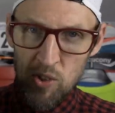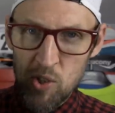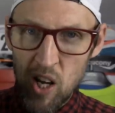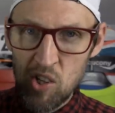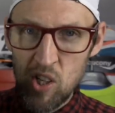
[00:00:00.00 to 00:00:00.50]
one
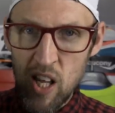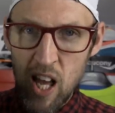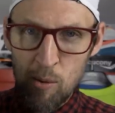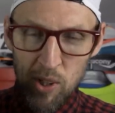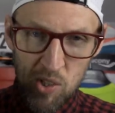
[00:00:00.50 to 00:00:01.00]
section
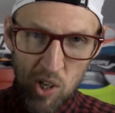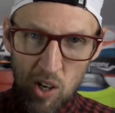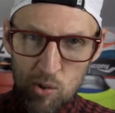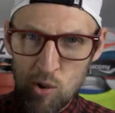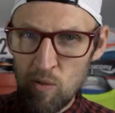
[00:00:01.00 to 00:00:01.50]
there where there's a
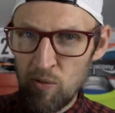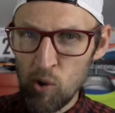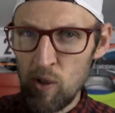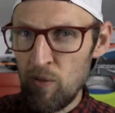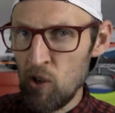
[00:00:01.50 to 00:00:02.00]

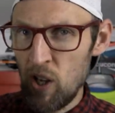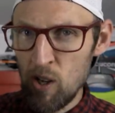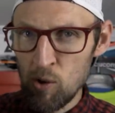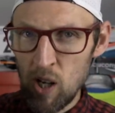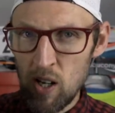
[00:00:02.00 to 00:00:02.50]
140 foot
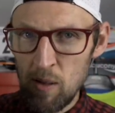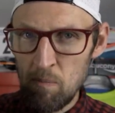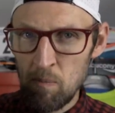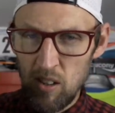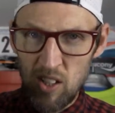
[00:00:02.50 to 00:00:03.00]
hill
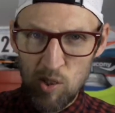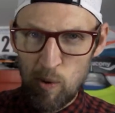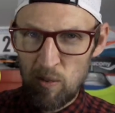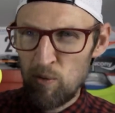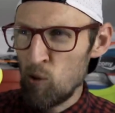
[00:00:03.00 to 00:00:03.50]
climb. I think it's
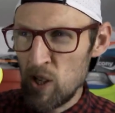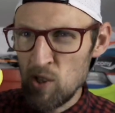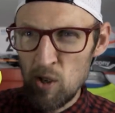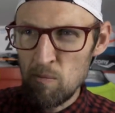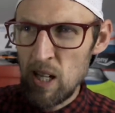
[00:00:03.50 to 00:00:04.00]
about
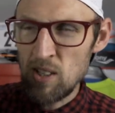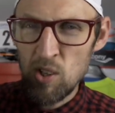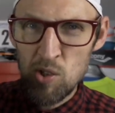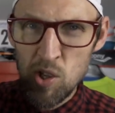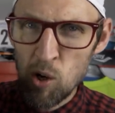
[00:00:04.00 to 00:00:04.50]
42
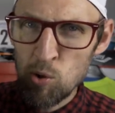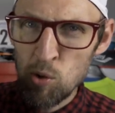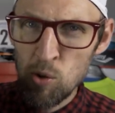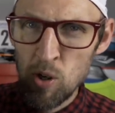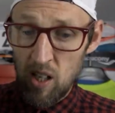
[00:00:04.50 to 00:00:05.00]
meters
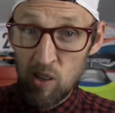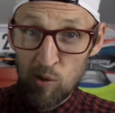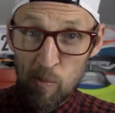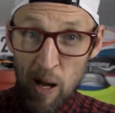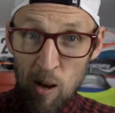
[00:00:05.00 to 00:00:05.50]
total
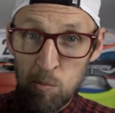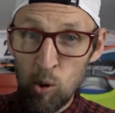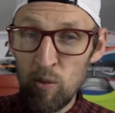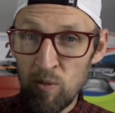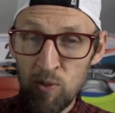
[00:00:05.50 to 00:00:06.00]
over about
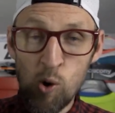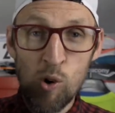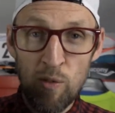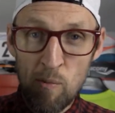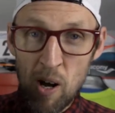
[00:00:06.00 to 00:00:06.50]

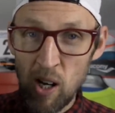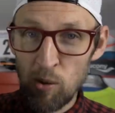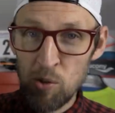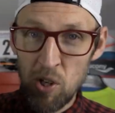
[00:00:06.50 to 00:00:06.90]
0.4 of a mile.